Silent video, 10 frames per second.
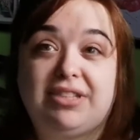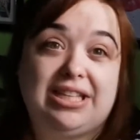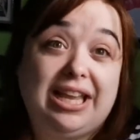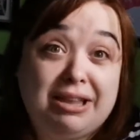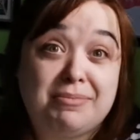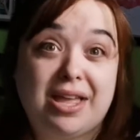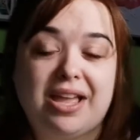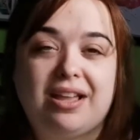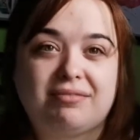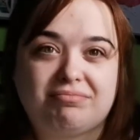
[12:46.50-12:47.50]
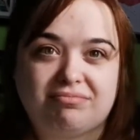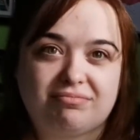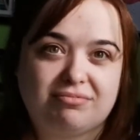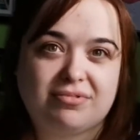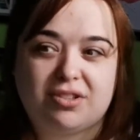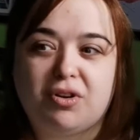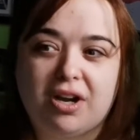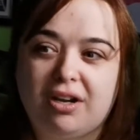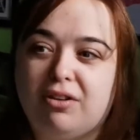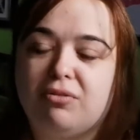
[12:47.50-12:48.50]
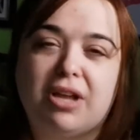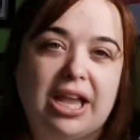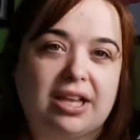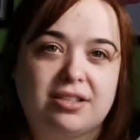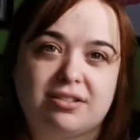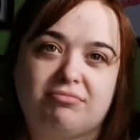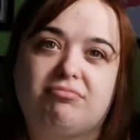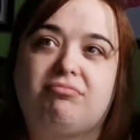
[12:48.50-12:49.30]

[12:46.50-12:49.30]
kick him there, triangle X.